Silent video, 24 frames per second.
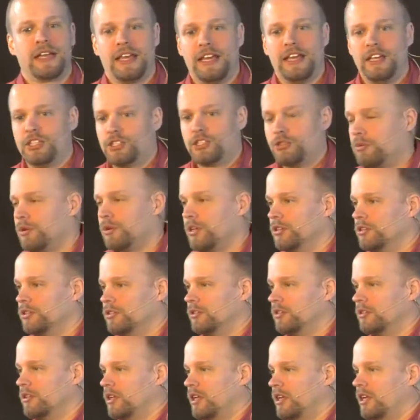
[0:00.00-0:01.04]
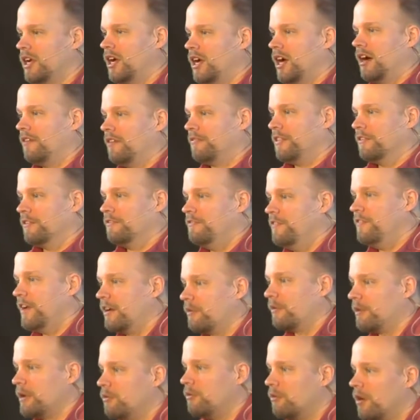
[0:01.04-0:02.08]
Israel of the
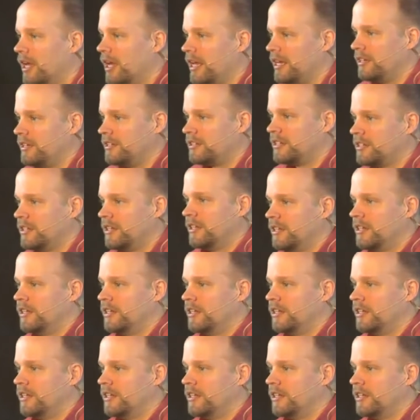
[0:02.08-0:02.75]
very right